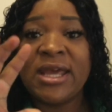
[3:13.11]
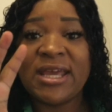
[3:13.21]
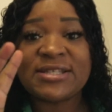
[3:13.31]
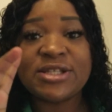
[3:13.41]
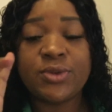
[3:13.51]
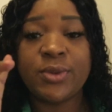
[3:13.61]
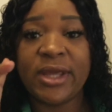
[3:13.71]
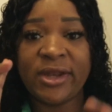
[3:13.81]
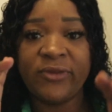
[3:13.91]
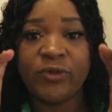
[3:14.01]
until
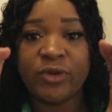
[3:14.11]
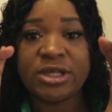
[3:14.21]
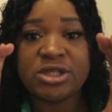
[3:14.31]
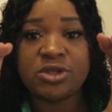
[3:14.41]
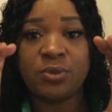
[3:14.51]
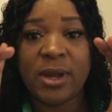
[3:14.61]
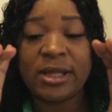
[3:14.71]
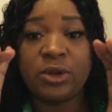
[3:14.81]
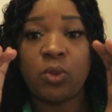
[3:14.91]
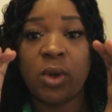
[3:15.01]
it frees
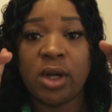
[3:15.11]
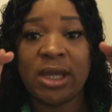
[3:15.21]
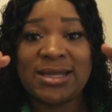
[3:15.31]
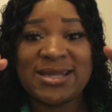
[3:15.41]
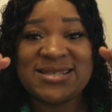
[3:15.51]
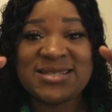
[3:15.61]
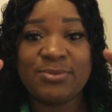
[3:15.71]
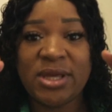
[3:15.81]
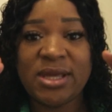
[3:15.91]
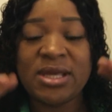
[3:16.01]
directly where it needs to
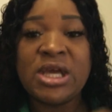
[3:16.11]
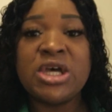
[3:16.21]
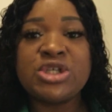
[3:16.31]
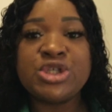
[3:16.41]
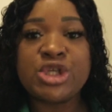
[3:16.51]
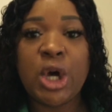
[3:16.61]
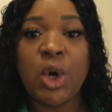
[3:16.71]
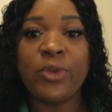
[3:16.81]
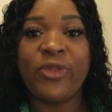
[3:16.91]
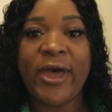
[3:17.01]
be,
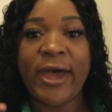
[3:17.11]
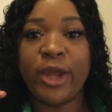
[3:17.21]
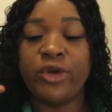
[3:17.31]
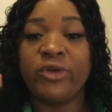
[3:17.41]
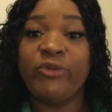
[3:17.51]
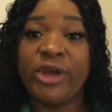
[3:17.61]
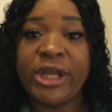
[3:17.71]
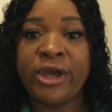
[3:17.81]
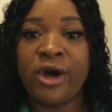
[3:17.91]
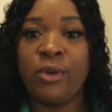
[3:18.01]
so that your
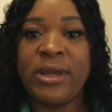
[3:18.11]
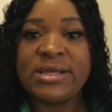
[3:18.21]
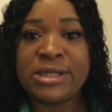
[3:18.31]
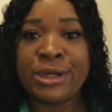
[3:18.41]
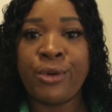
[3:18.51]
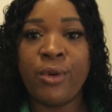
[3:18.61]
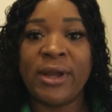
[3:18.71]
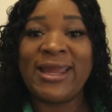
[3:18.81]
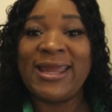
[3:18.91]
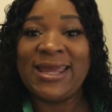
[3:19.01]
video isn't going
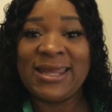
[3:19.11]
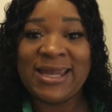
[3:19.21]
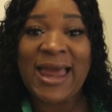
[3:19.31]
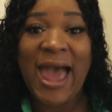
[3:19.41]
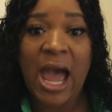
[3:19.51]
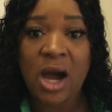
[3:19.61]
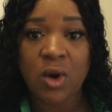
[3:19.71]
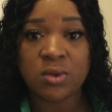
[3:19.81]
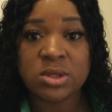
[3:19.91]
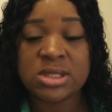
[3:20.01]
in and
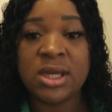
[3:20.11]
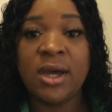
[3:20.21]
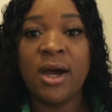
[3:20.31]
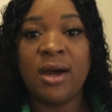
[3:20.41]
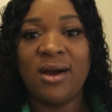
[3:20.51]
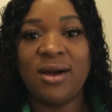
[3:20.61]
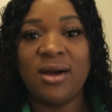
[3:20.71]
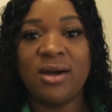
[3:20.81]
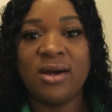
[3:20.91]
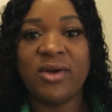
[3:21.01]
out
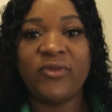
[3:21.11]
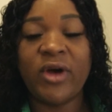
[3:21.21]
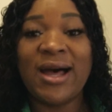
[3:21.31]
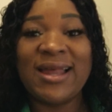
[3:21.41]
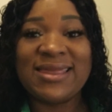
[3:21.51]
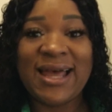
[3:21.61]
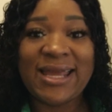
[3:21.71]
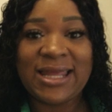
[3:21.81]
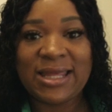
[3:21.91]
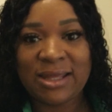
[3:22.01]
of
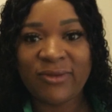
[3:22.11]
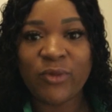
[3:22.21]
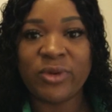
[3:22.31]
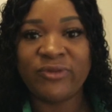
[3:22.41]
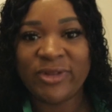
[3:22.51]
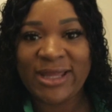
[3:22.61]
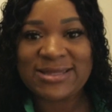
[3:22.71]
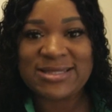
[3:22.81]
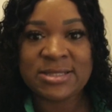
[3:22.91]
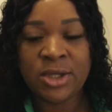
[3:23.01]
lighting
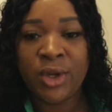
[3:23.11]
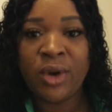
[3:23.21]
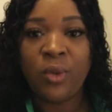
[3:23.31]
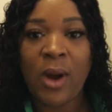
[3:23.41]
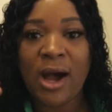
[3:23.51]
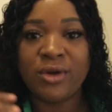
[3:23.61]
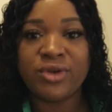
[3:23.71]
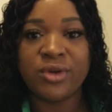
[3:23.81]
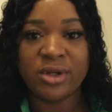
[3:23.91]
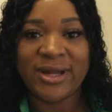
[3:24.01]
reflecting while
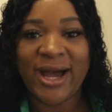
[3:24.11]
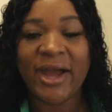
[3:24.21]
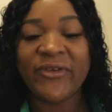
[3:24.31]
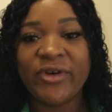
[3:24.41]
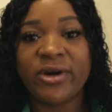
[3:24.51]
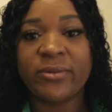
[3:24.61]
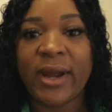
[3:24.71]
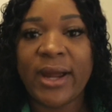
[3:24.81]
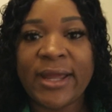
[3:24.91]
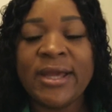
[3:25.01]
you're on an iPhone,
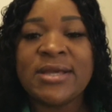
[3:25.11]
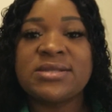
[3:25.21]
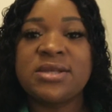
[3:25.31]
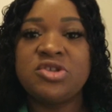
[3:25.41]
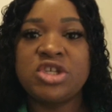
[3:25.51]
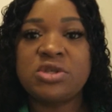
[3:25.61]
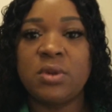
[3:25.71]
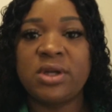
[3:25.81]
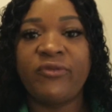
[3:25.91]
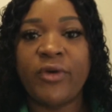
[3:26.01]
right? So you just
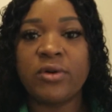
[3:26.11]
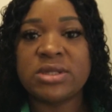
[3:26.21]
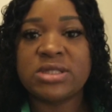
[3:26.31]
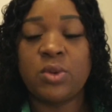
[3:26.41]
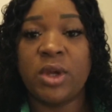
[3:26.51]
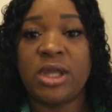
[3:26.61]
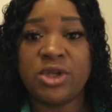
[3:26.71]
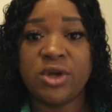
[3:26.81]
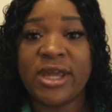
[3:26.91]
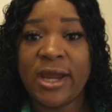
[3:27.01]
want to focus in
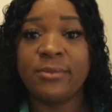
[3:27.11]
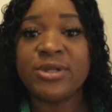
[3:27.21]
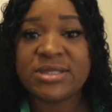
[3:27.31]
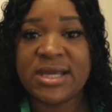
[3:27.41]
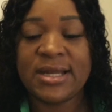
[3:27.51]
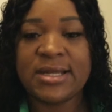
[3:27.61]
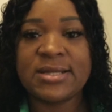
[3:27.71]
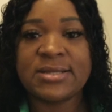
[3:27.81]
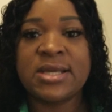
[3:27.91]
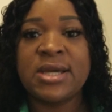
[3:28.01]
your camera
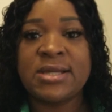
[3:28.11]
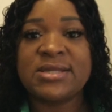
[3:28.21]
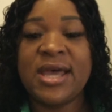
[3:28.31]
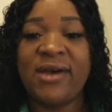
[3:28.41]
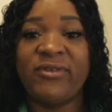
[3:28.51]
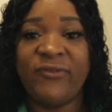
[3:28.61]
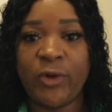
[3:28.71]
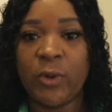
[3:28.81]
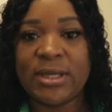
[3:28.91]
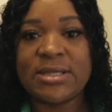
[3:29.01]
settings to have it
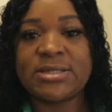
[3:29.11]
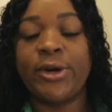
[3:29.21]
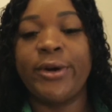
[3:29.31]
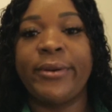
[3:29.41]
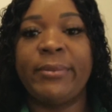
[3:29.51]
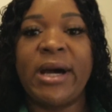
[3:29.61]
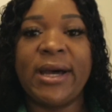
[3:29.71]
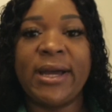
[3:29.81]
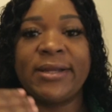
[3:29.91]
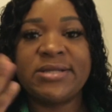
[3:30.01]
focus. On
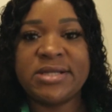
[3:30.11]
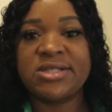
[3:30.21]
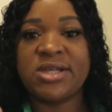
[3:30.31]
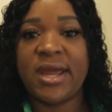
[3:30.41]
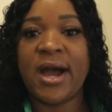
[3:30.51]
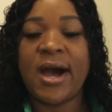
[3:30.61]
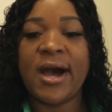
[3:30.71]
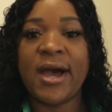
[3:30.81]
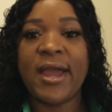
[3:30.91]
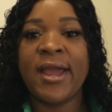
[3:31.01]
my DJI,
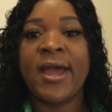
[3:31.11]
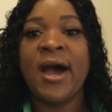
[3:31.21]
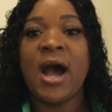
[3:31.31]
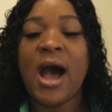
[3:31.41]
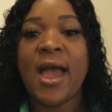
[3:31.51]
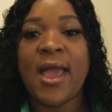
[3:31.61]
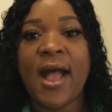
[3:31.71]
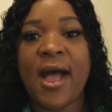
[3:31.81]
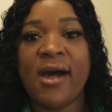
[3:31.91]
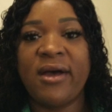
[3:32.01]
I
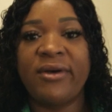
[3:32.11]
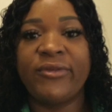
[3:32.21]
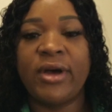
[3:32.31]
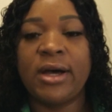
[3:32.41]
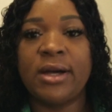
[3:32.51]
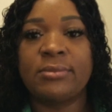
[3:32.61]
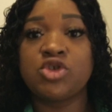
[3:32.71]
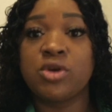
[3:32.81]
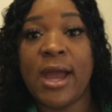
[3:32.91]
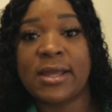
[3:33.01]
have
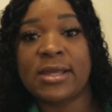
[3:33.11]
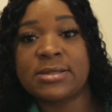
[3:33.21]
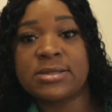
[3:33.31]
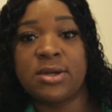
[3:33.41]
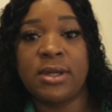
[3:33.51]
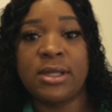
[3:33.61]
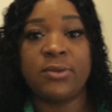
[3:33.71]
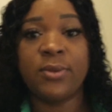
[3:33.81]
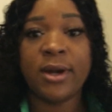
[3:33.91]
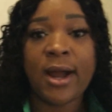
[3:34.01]
tracking, so
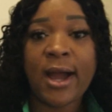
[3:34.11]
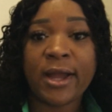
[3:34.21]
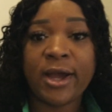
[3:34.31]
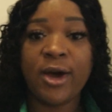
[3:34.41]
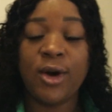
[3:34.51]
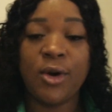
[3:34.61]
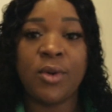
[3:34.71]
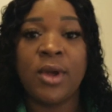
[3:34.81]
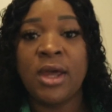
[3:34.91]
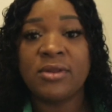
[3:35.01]
anywhere I go,
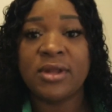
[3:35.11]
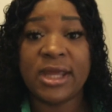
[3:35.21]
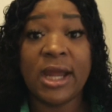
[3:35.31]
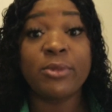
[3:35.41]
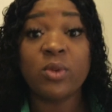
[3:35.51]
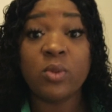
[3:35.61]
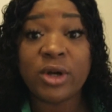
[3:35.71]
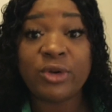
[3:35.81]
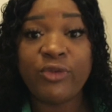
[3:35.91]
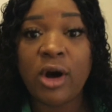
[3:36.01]
the camera
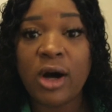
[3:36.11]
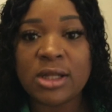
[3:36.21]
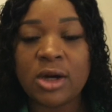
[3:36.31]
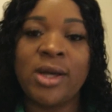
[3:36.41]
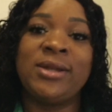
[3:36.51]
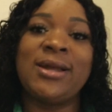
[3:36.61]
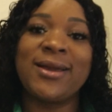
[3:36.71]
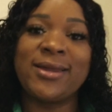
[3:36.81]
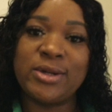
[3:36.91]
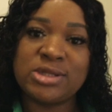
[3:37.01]
will follow, and I
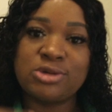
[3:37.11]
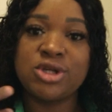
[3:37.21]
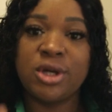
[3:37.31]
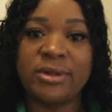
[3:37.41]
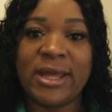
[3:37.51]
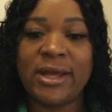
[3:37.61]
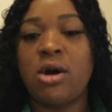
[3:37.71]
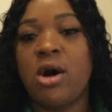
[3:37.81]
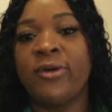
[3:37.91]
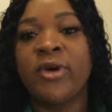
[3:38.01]
can also turn that
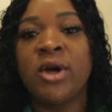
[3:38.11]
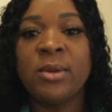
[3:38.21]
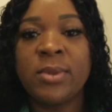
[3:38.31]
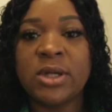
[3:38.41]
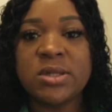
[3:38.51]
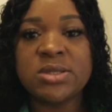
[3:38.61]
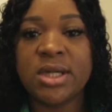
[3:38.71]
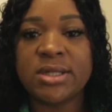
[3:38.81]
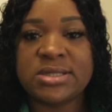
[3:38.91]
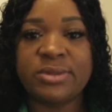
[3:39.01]
off. But those
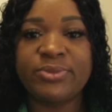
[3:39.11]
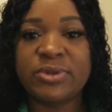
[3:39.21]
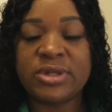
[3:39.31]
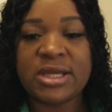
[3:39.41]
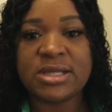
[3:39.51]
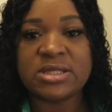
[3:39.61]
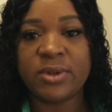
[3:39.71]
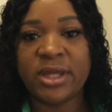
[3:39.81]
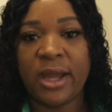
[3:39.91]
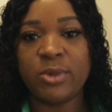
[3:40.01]
are the simple things
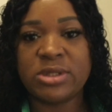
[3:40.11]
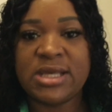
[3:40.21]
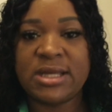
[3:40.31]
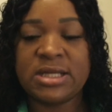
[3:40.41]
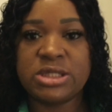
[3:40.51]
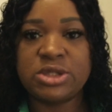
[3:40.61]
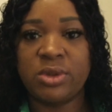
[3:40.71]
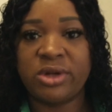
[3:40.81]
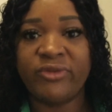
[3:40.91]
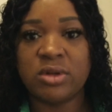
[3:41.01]
with camera settings you
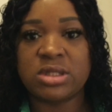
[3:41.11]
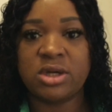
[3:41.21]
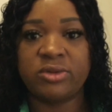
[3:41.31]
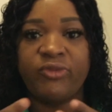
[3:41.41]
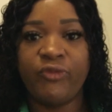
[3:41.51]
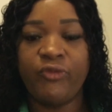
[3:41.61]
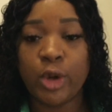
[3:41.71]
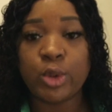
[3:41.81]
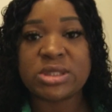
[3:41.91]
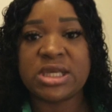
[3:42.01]
want to focus on,
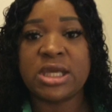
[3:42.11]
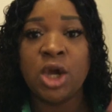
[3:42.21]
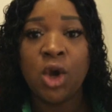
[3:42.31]
focusing